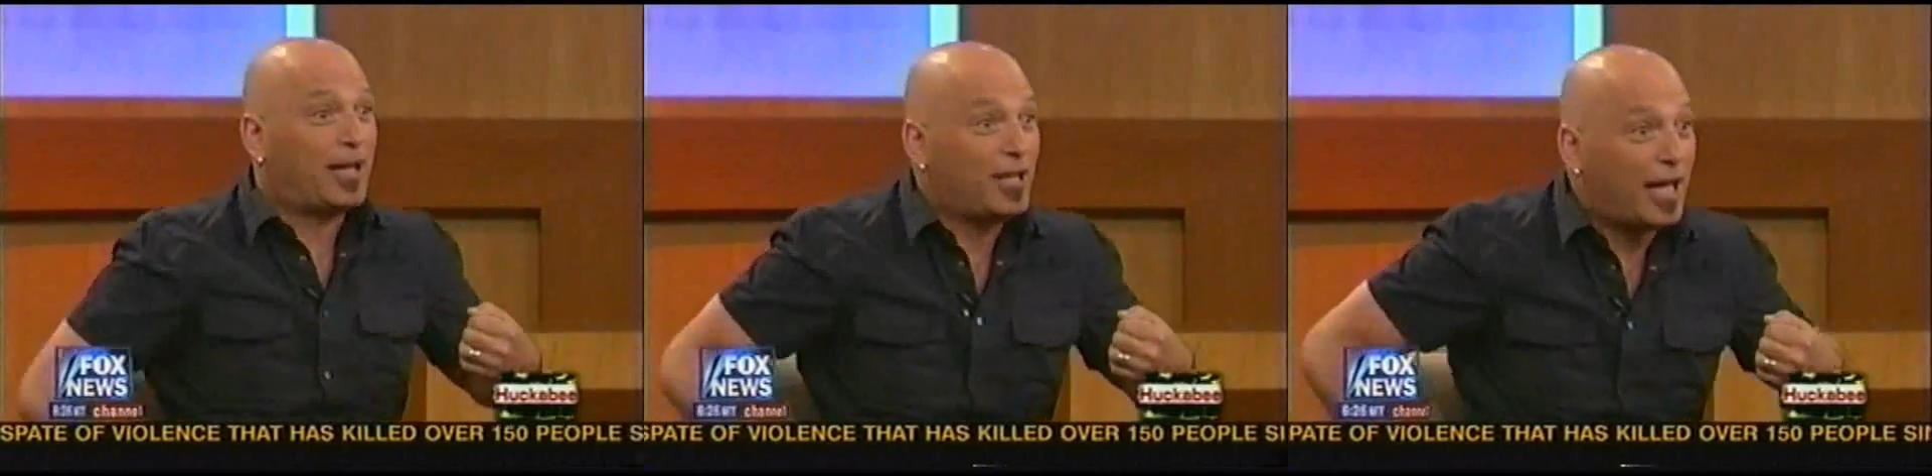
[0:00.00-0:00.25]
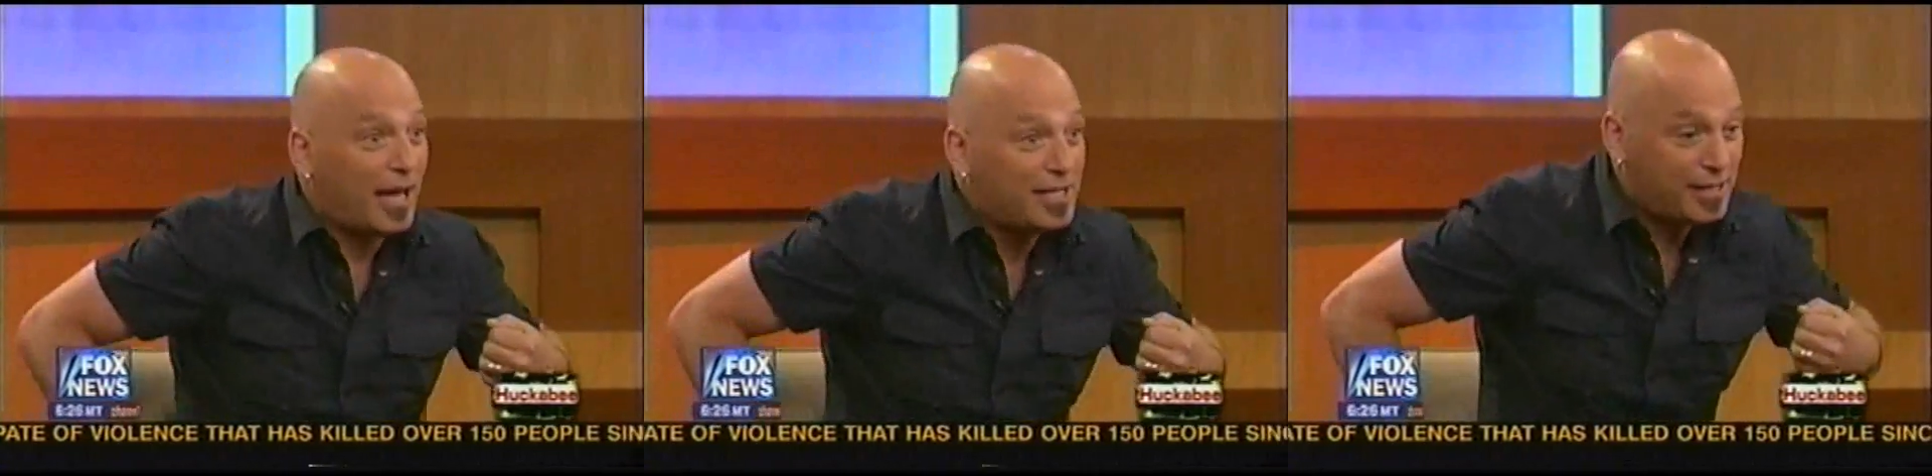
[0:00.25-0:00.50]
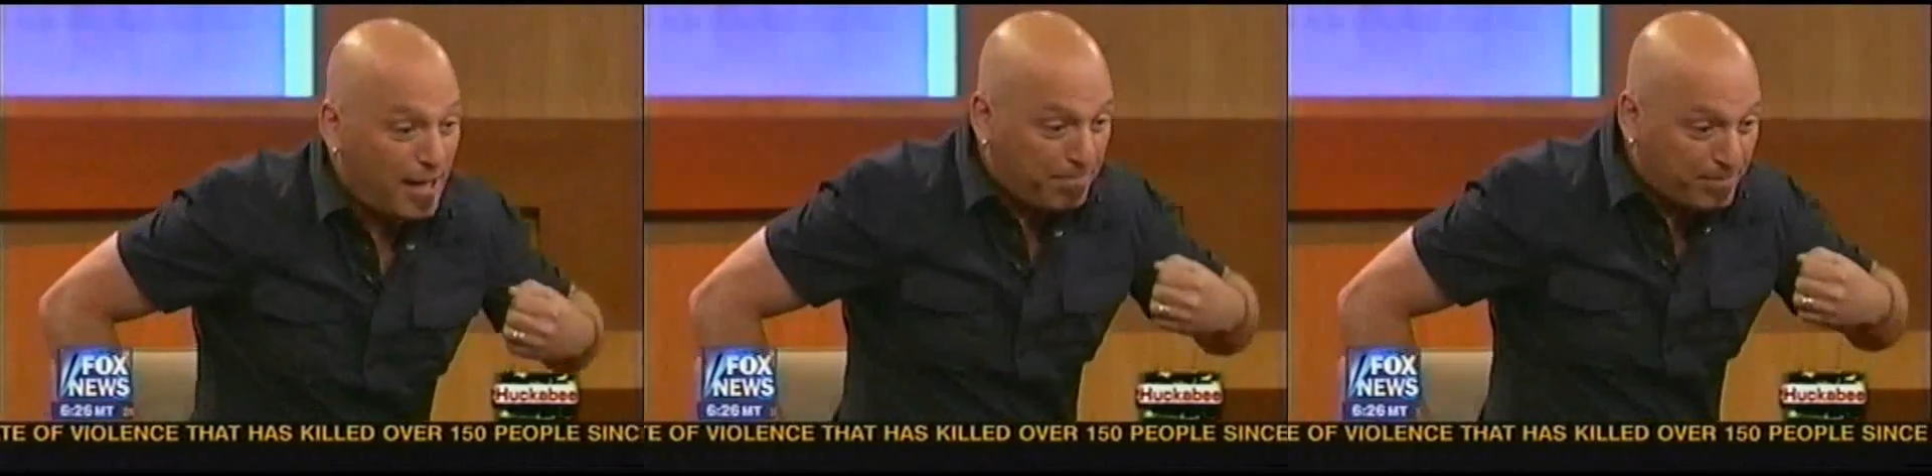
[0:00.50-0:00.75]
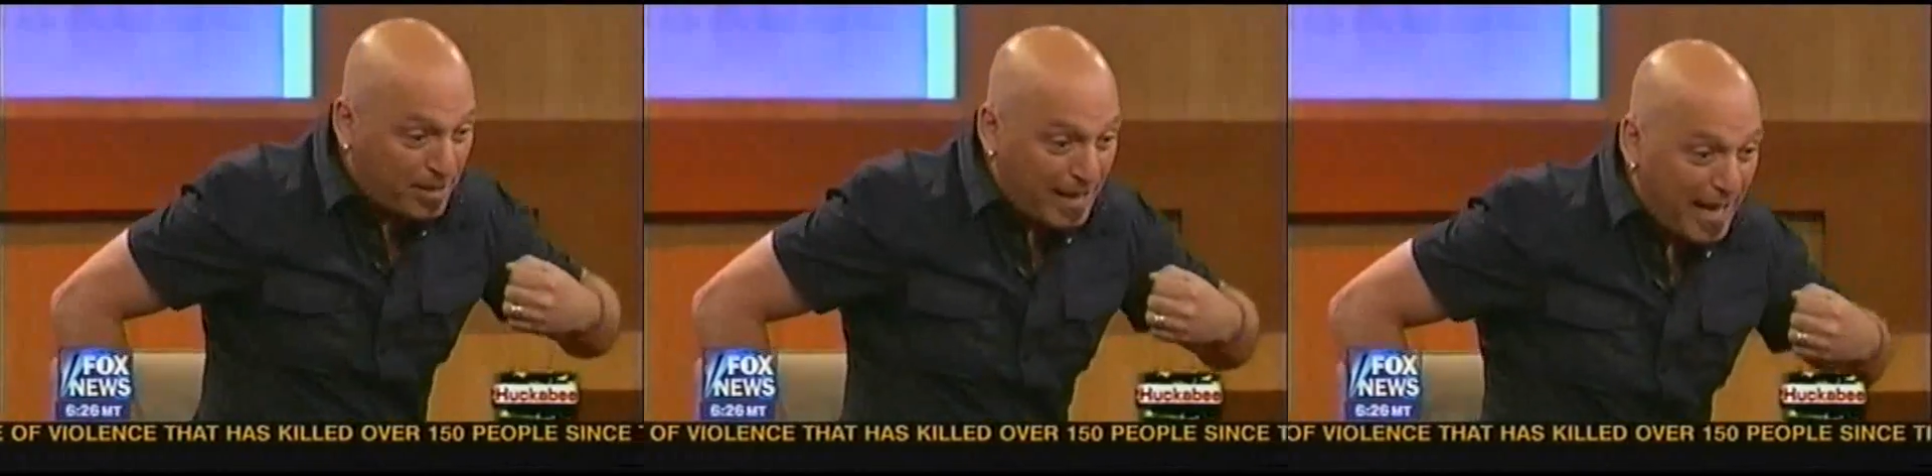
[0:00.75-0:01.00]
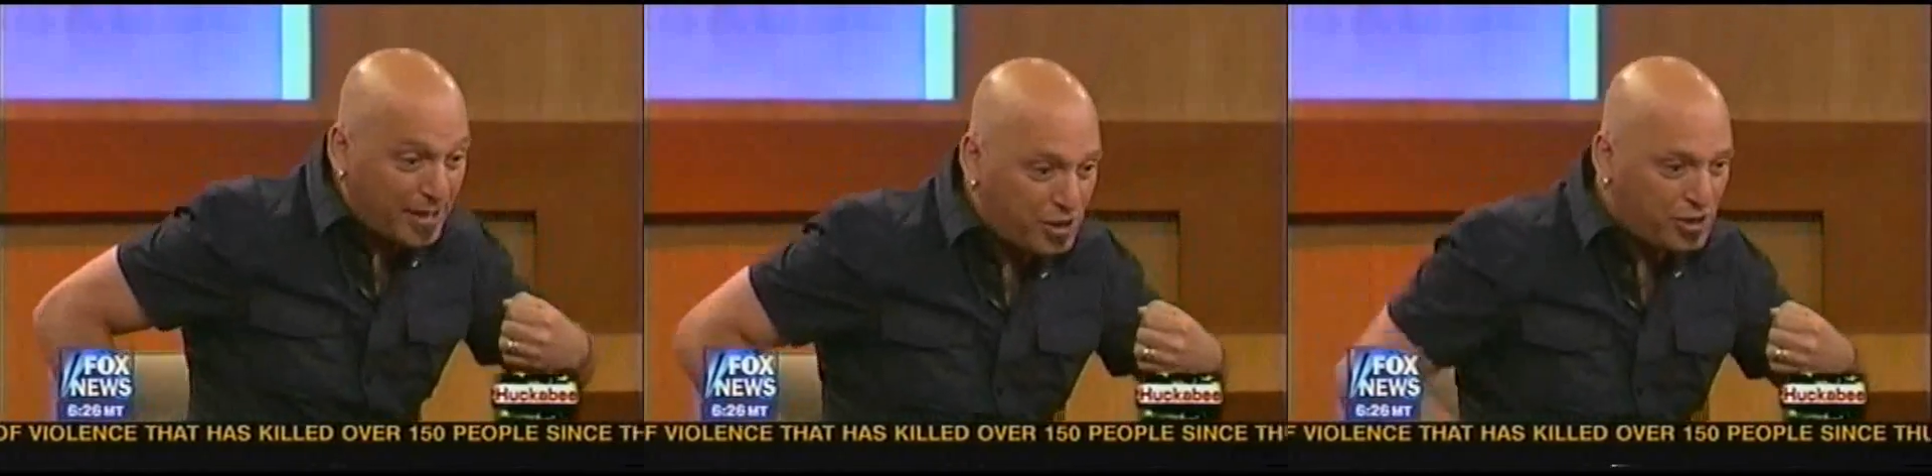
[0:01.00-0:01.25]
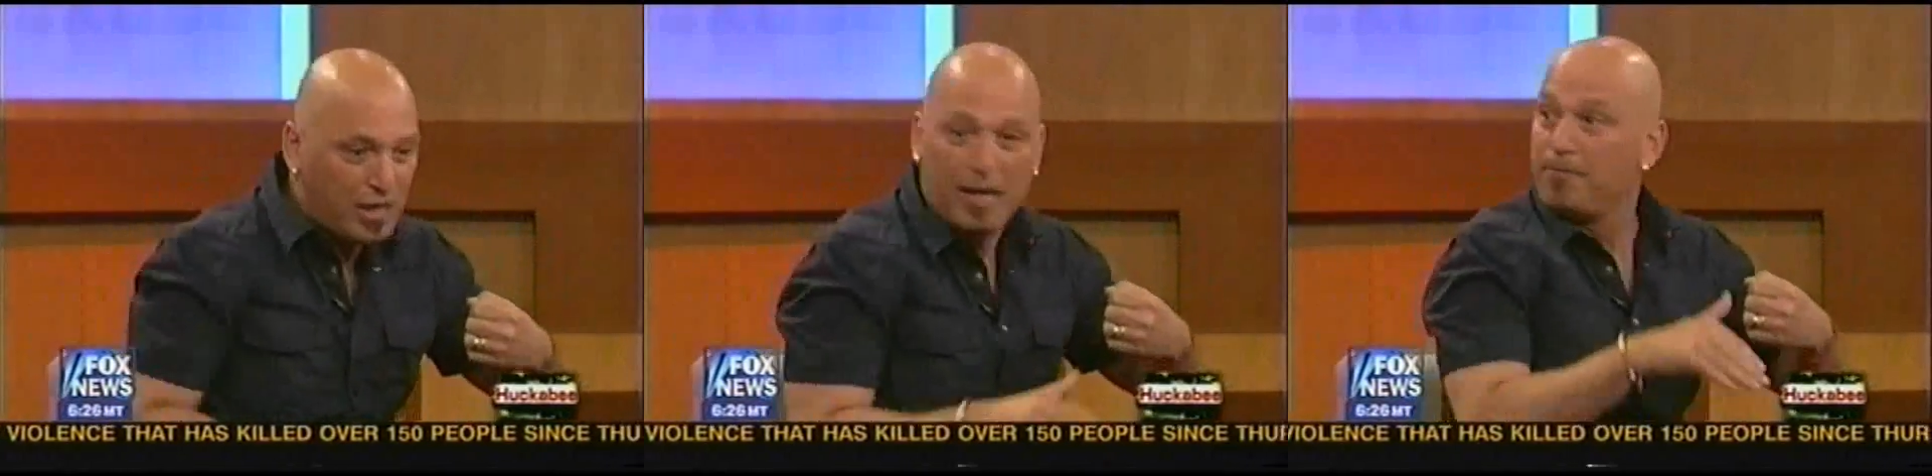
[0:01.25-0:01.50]
and I step to the
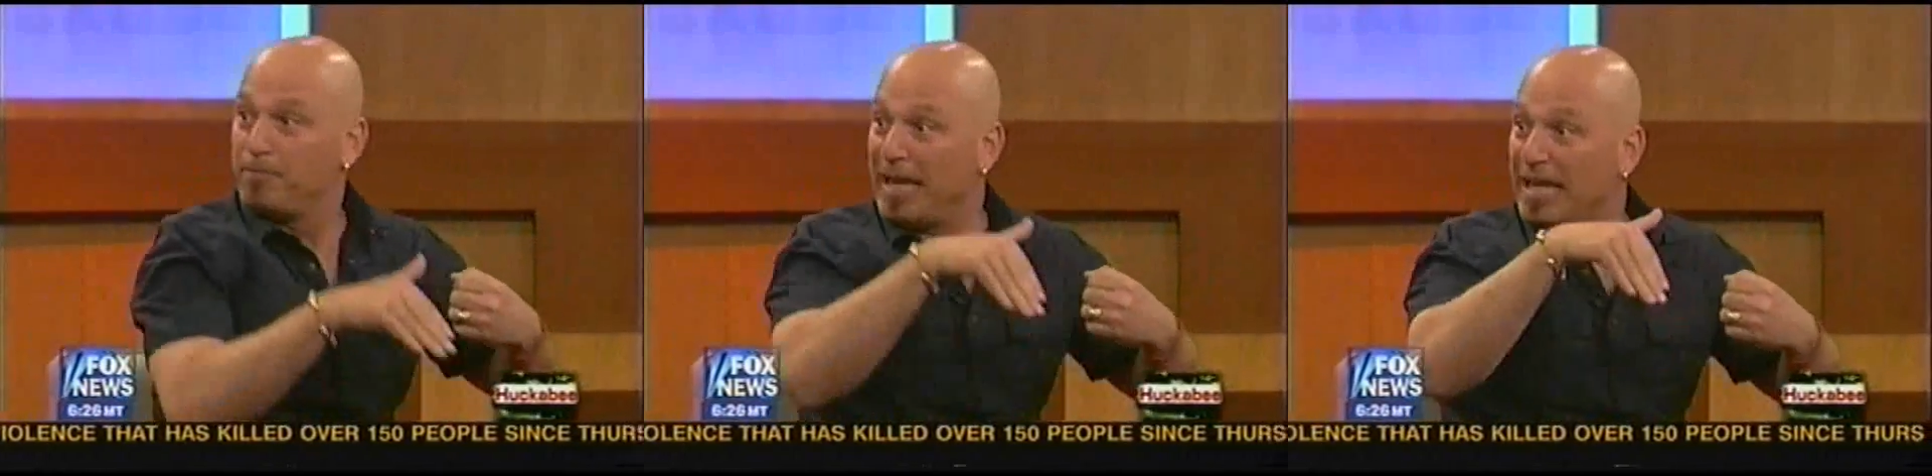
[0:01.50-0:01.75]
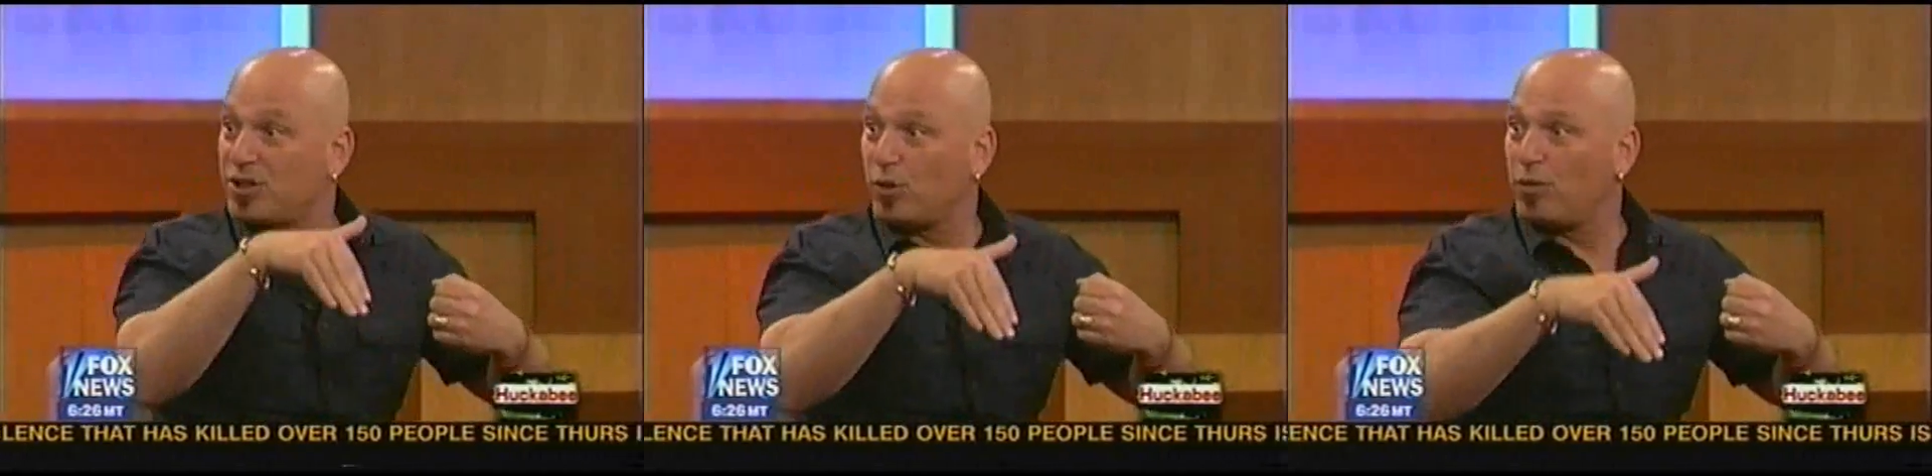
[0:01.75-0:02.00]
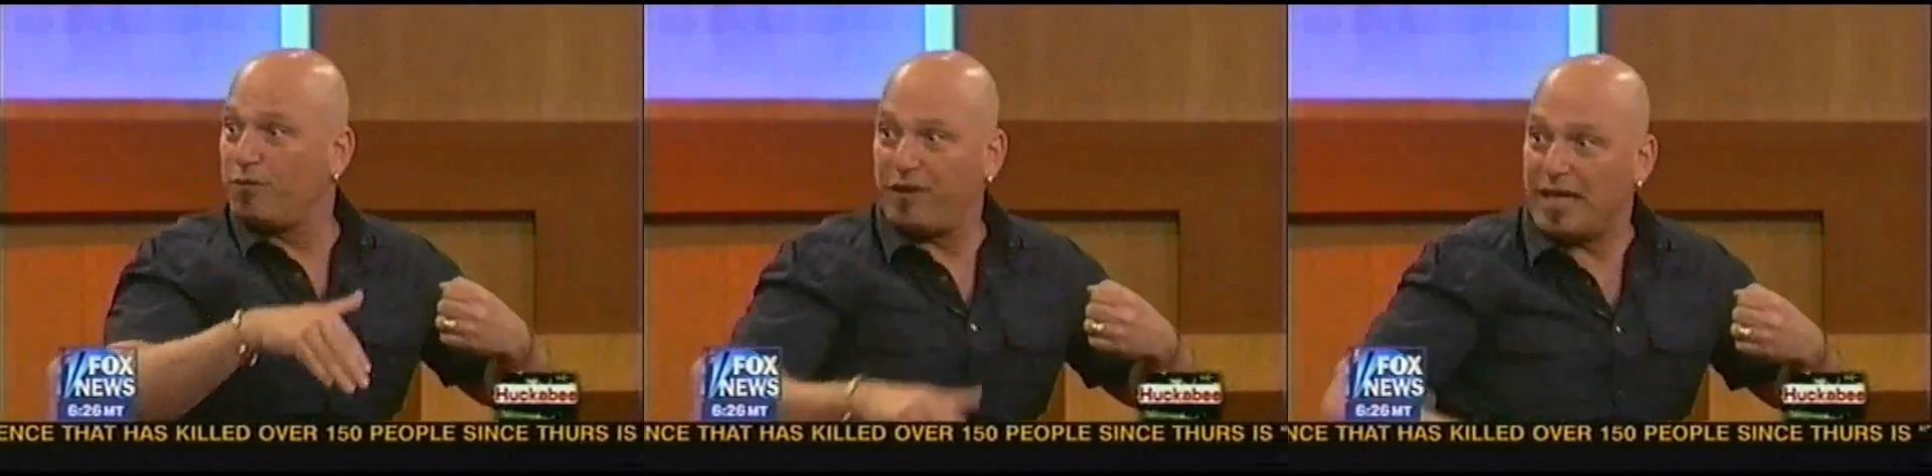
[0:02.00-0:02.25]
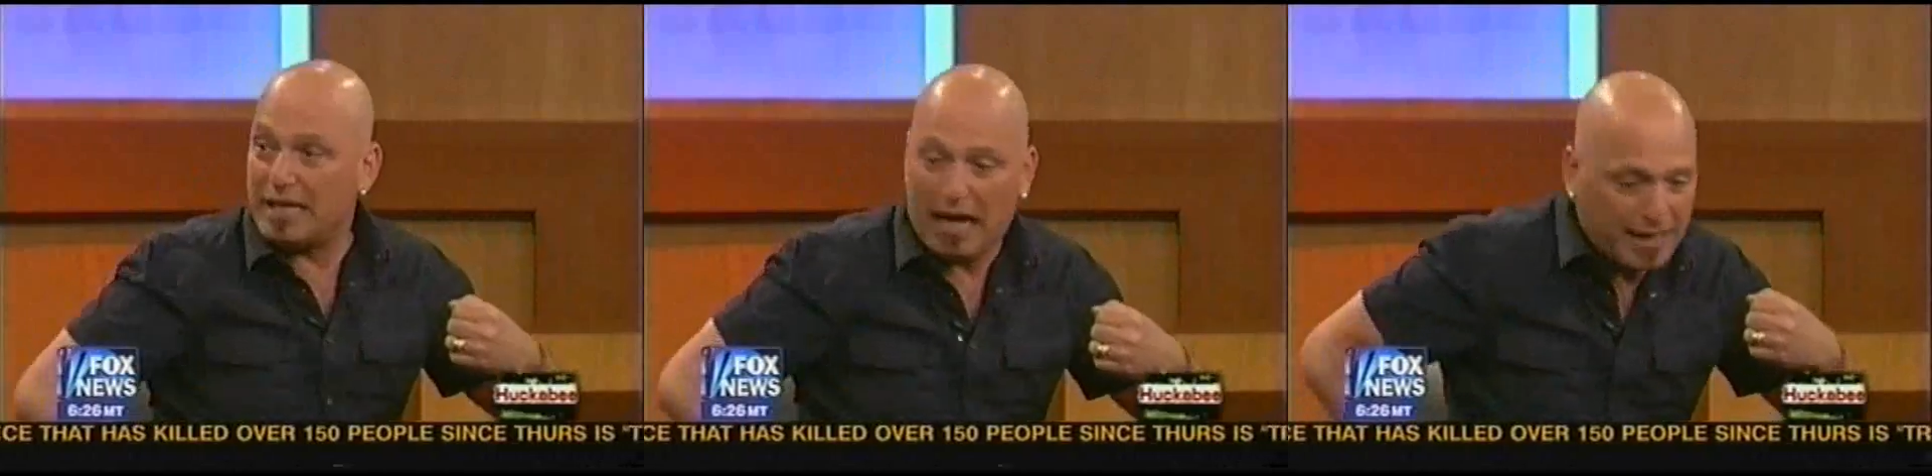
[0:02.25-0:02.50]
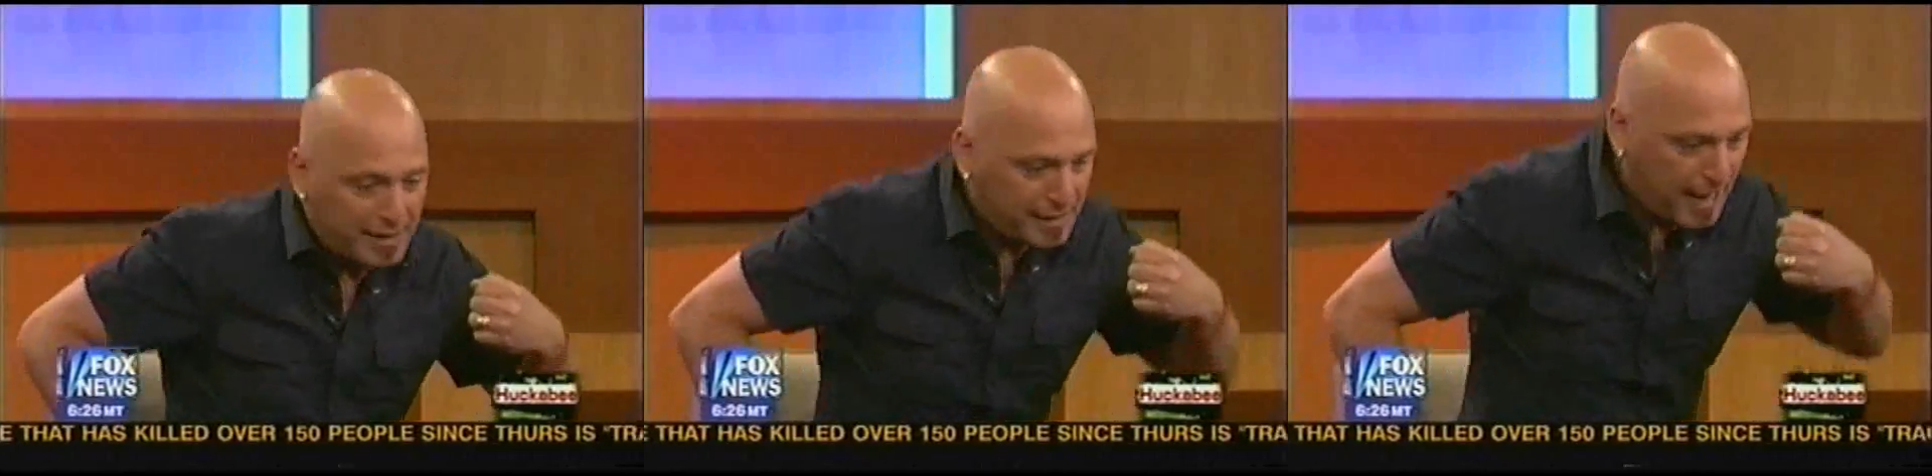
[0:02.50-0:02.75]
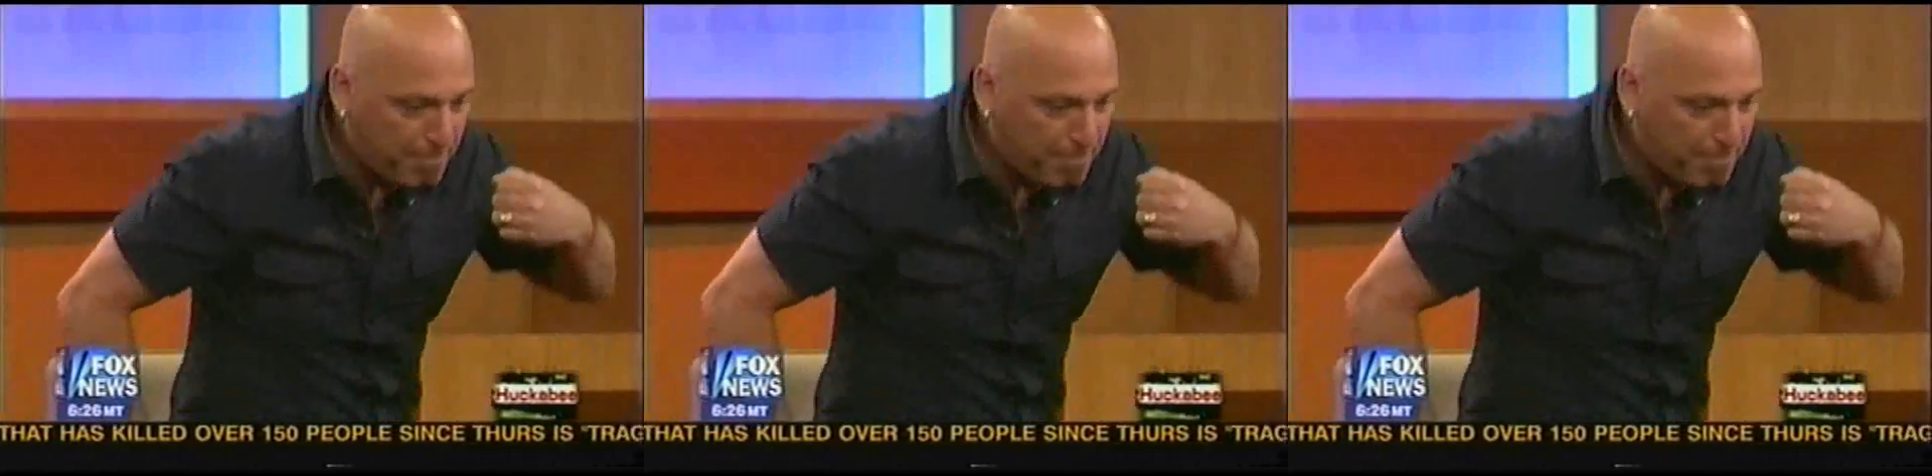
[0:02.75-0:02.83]
hedges. It's a ravine. I